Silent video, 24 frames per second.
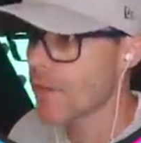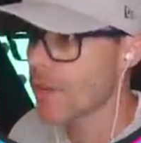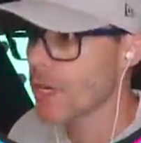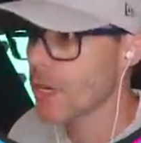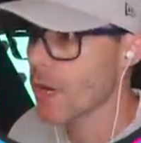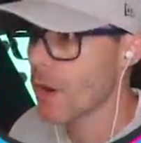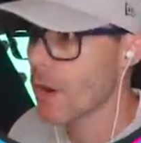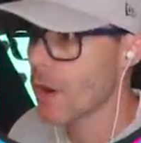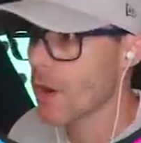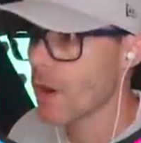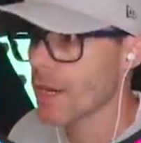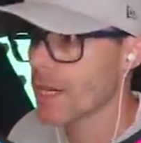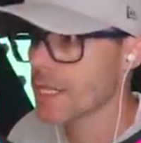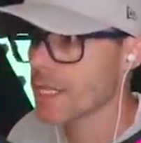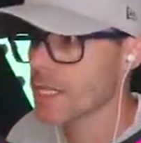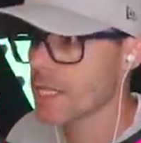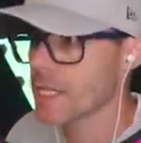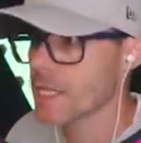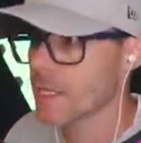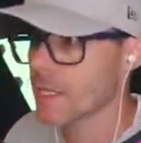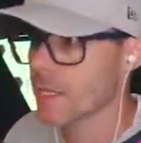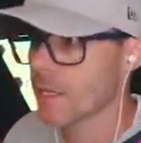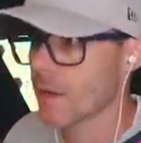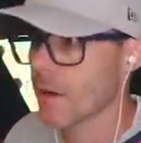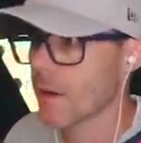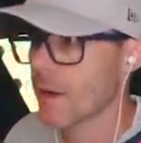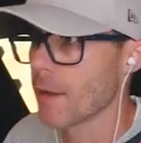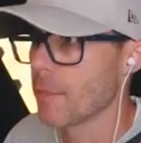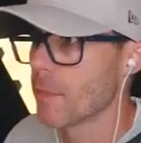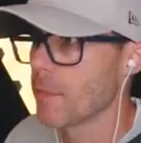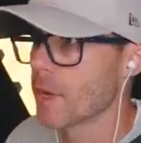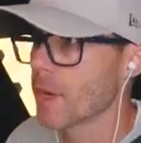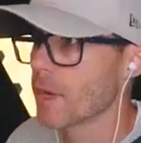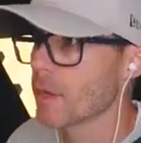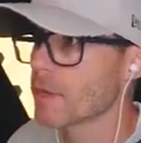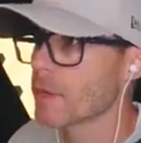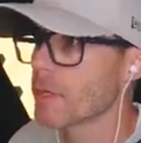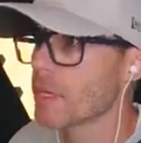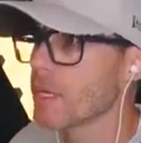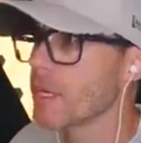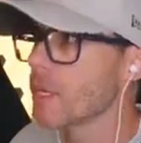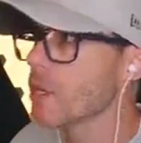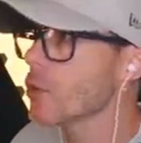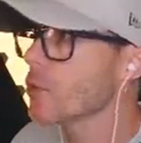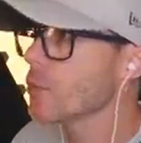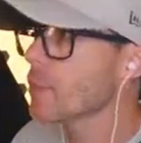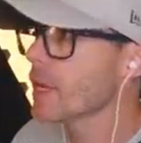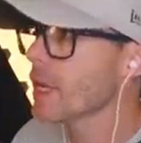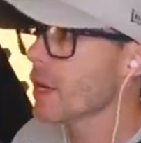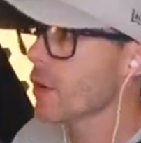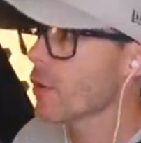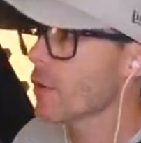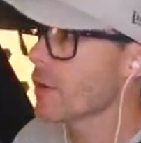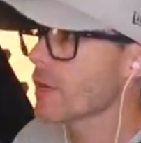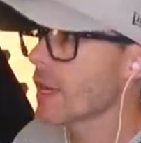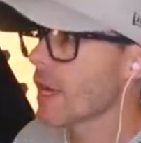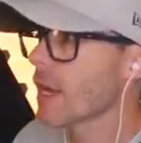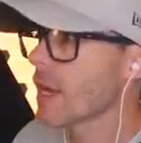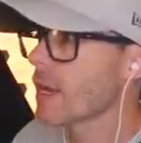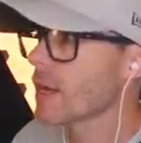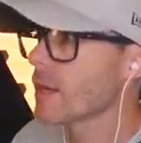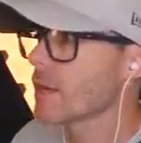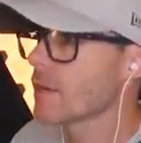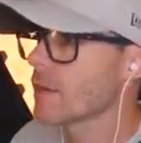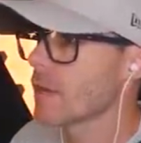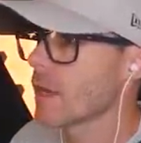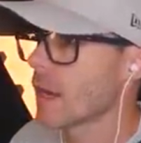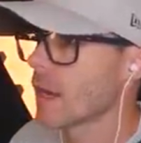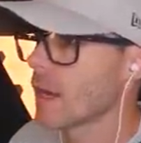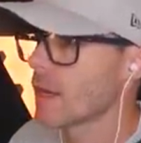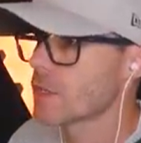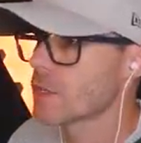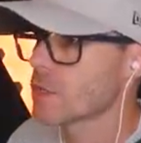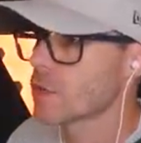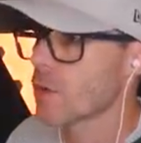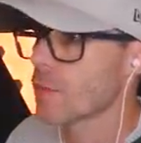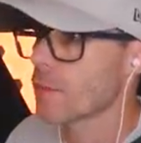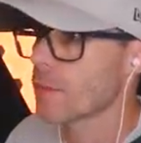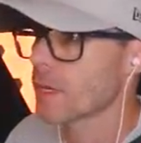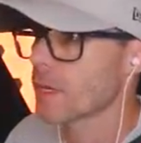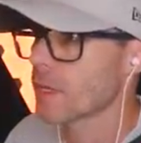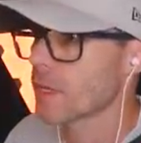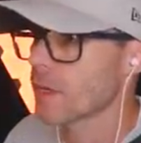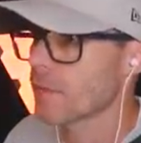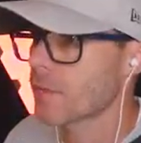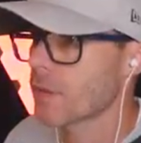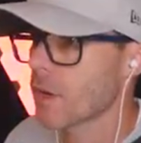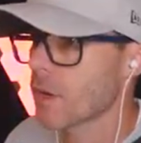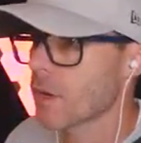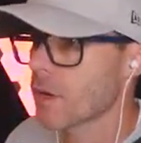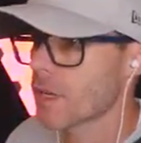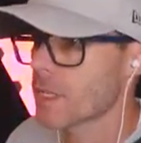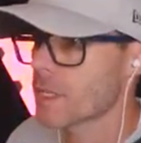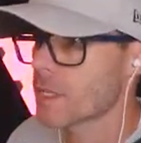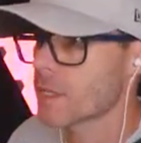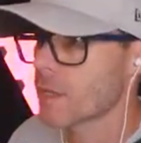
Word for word: an ice slime, but I think he'll be okay in there. So I'm gonna leave the ice